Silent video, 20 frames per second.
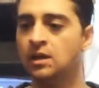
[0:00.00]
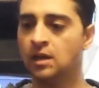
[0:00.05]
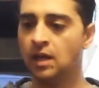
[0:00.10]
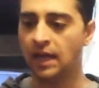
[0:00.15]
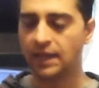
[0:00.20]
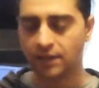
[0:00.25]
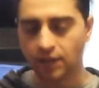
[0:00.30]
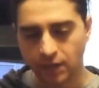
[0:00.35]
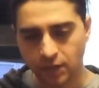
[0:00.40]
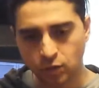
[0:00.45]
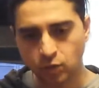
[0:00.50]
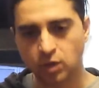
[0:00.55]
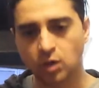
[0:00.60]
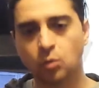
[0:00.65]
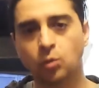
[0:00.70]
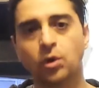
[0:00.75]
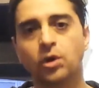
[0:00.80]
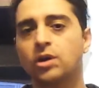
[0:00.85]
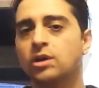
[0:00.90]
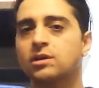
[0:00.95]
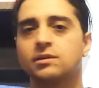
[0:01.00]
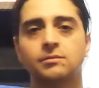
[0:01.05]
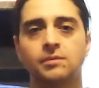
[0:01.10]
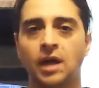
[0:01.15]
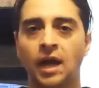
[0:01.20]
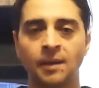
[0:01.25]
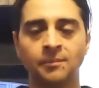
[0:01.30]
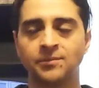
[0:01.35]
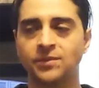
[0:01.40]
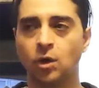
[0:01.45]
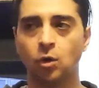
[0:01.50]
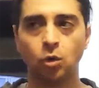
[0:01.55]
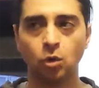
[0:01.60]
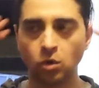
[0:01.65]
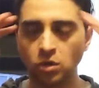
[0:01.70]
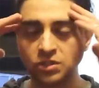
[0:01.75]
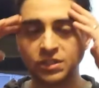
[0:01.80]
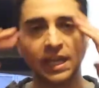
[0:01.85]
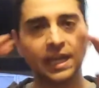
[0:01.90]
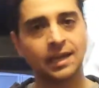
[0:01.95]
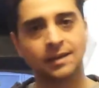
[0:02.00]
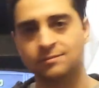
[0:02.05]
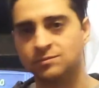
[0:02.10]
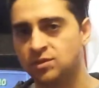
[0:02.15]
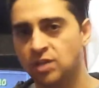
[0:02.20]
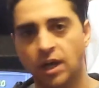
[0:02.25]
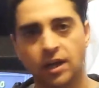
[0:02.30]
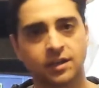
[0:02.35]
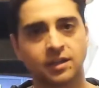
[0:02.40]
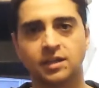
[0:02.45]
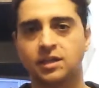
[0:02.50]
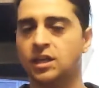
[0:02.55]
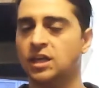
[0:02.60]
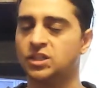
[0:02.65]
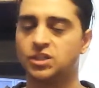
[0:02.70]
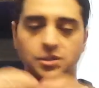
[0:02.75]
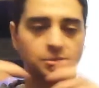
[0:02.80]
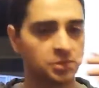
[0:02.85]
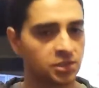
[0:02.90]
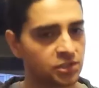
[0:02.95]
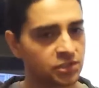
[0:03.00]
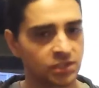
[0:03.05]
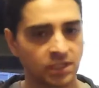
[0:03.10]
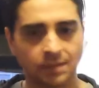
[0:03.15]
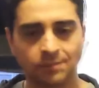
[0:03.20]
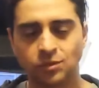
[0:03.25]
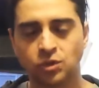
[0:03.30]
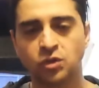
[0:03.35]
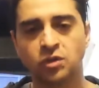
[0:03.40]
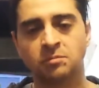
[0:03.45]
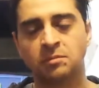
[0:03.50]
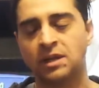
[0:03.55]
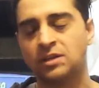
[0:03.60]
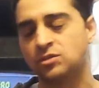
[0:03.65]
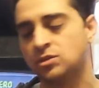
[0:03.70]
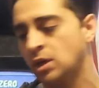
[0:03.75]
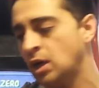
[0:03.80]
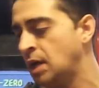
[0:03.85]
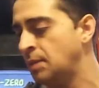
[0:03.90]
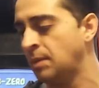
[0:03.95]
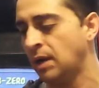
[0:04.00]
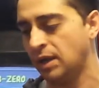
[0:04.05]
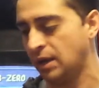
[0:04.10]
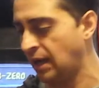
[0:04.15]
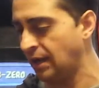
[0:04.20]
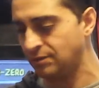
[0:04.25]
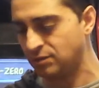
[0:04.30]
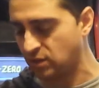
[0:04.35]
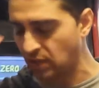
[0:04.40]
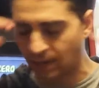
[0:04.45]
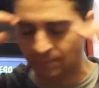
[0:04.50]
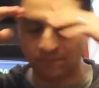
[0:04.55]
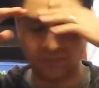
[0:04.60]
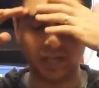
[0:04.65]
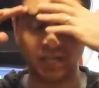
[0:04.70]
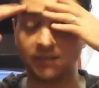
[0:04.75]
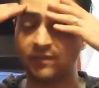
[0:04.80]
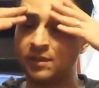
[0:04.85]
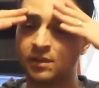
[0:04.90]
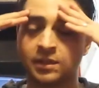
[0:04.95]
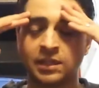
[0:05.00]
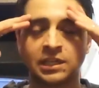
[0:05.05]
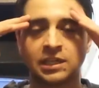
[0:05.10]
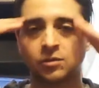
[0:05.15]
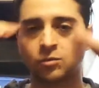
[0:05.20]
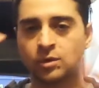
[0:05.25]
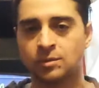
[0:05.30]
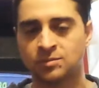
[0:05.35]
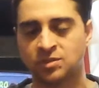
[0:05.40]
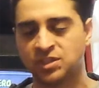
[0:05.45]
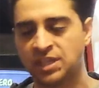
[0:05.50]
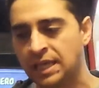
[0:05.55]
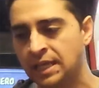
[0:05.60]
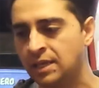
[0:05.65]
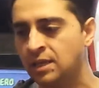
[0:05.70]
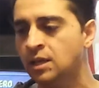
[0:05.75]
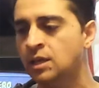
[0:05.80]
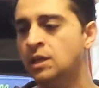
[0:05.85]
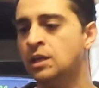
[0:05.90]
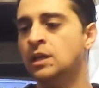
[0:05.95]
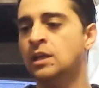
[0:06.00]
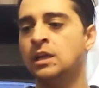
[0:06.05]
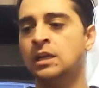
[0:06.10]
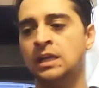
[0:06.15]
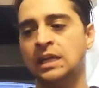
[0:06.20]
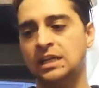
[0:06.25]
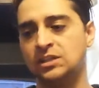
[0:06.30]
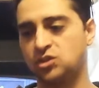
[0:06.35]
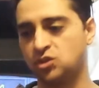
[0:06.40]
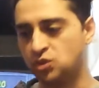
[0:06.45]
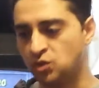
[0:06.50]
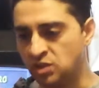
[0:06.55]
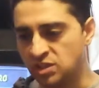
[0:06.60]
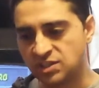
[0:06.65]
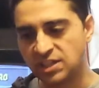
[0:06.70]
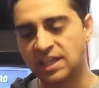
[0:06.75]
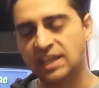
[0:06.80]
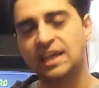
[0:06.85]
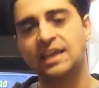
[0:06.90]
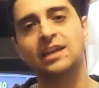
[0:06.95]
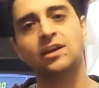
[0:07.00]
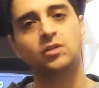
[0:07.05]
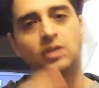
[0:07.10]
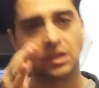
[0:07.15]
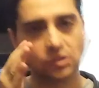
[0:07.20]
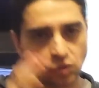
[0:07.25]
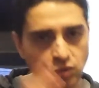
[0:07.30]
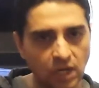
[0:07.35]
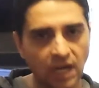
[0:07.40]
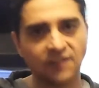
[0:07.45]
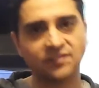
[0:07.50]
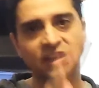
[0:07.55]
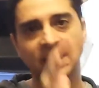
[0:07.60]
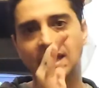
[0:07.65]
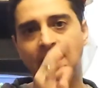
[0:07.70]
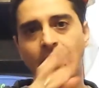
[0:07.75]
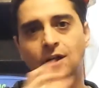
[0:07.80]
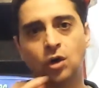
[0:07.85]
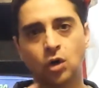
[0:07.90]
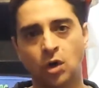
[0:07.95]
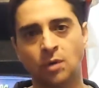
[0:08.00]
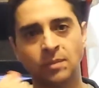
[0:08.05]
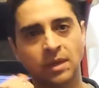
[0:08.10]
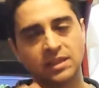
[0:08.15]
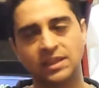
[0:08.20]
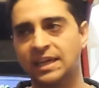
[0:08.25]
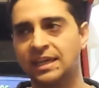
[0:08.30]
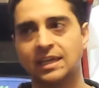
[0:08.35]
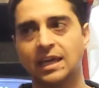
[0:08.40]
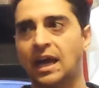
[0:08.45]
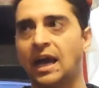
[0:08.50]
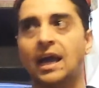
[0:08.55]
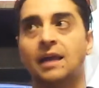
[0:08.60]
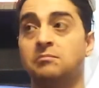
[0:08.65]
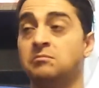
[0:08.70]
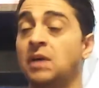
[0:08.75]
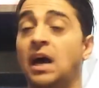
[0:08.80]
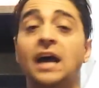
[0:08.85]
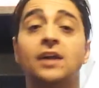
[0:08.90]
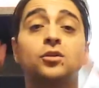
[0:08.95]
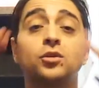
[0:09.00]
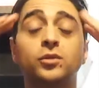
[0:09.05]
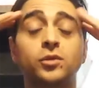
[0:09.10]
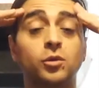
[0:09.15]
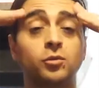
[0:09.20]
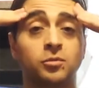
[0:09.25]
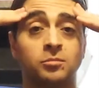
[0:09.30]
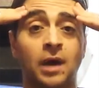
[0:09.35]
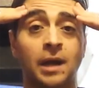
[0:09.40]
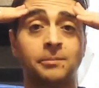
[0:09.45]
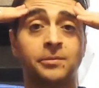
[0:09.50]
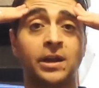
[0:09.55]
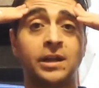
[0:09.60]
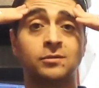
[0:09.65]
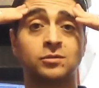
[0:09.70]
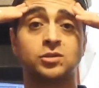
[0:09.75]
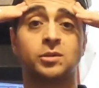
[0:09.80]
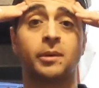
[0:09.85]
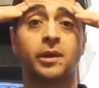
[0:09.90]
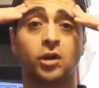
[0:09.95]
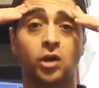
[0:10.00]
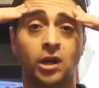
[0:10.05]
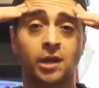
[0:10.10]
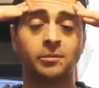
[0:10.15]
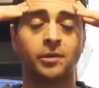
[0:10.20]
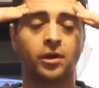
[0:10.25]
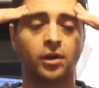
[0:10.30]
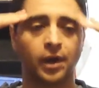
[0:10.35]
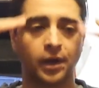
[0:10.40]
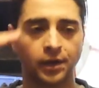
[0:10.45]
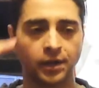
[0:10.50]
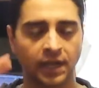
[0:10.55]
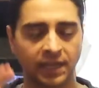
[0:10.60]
I gotta go to work. The whole day I'm talking to customers and I'm doing my job. I'm not even thinking what I'm saying. As soon as I get out, I drive the hell home. Like, I don't know where my brain was. Oh my God, oh my God.